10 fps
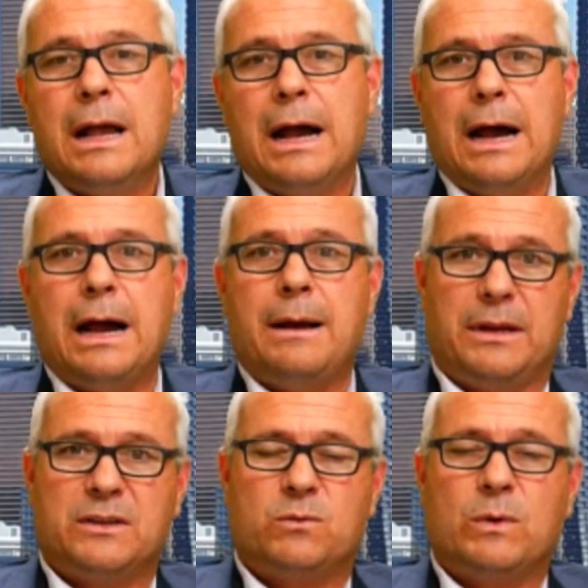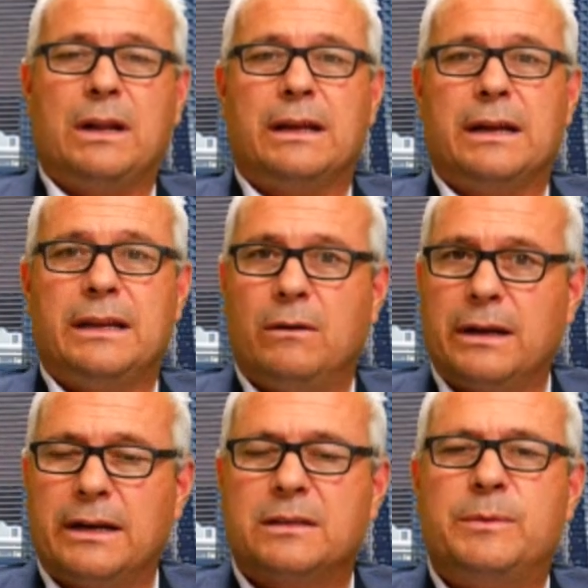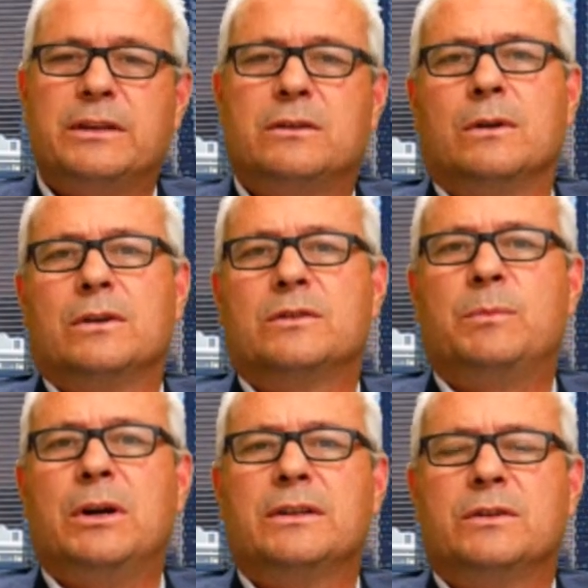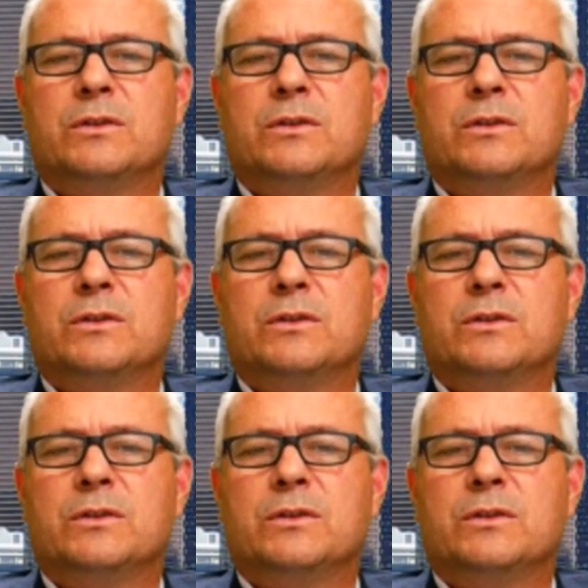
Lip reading: As well, I got to speak to our sponsors.